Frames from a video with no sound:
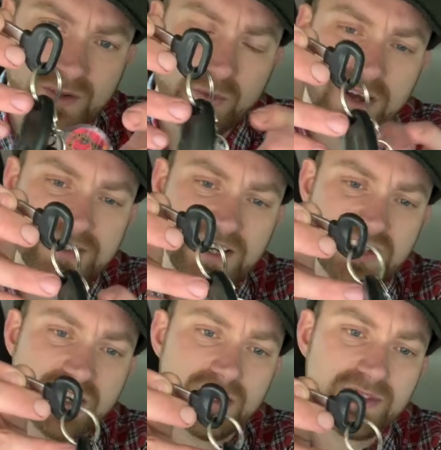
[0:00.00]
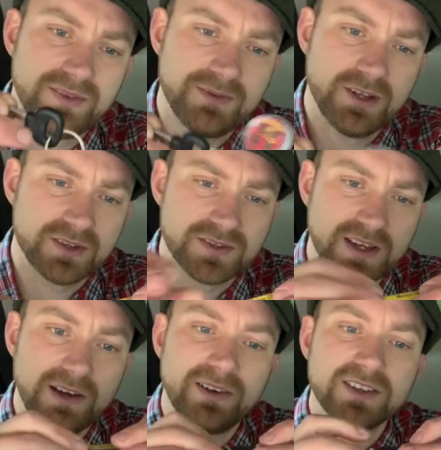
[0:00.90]
Well, it's actually got lots of
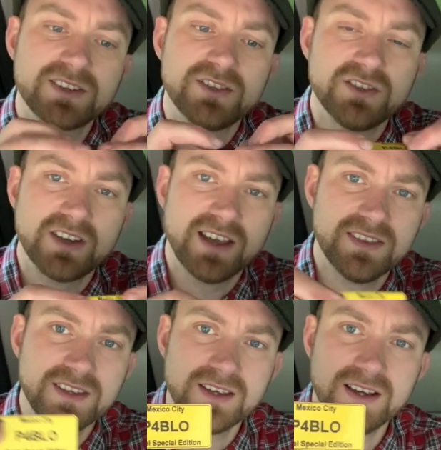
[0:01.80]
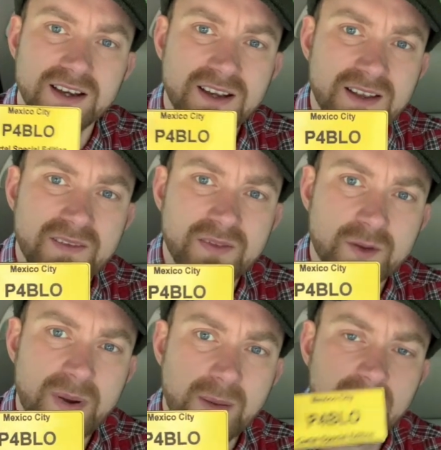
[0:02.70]
key rings because you get the
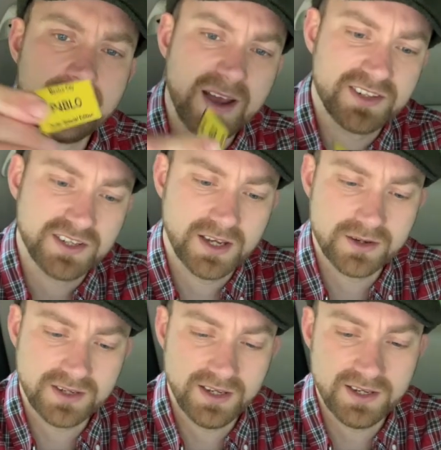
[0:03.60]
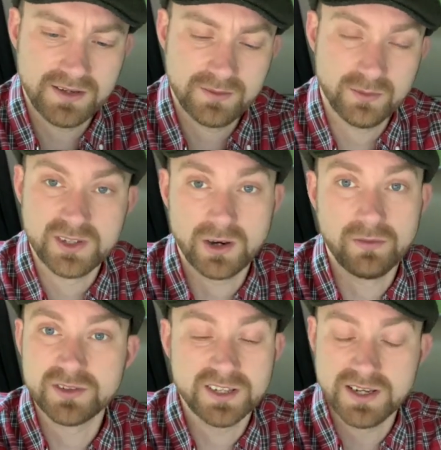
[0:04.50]
Pablo Mexico key, which
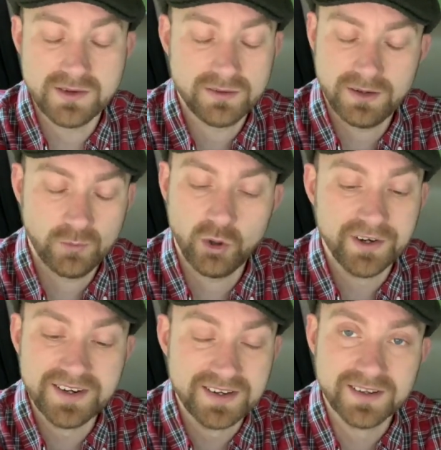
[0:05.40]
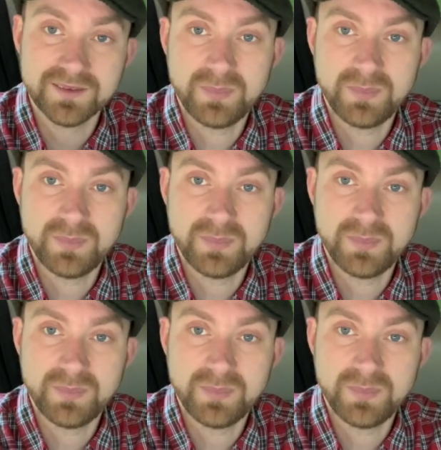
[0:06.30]
obviously, what an idiot.